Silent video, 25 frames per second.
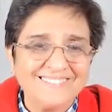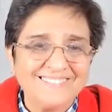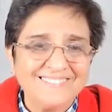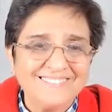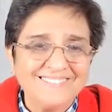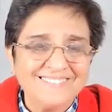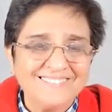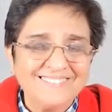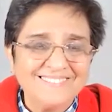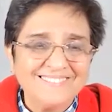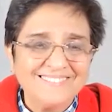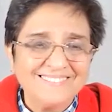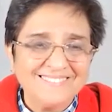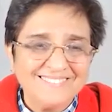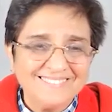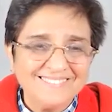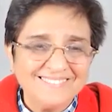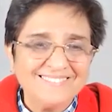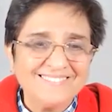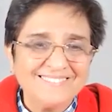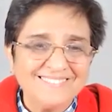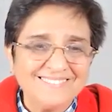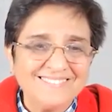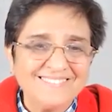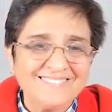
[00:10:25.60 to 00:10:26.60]

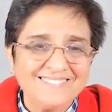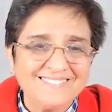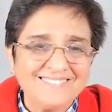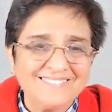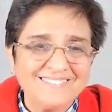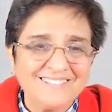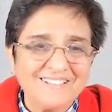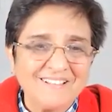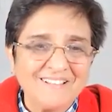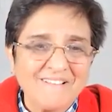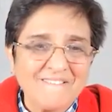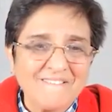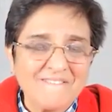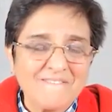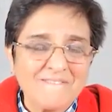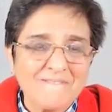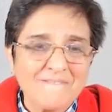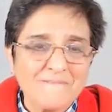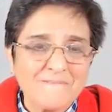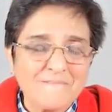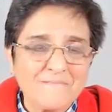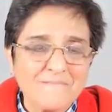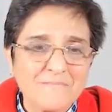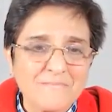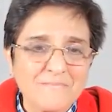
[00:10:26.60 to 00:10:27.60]

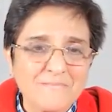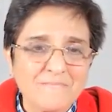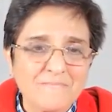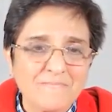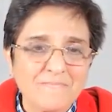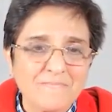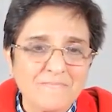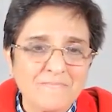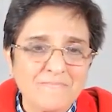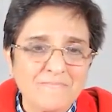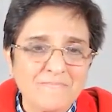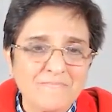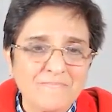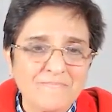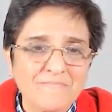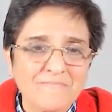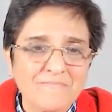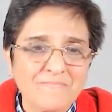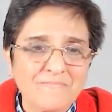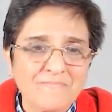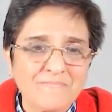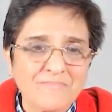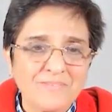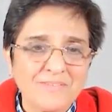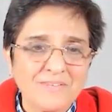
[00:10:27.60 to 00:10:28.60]

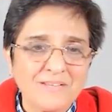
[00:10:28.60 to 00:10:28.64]
The person shown says nothing.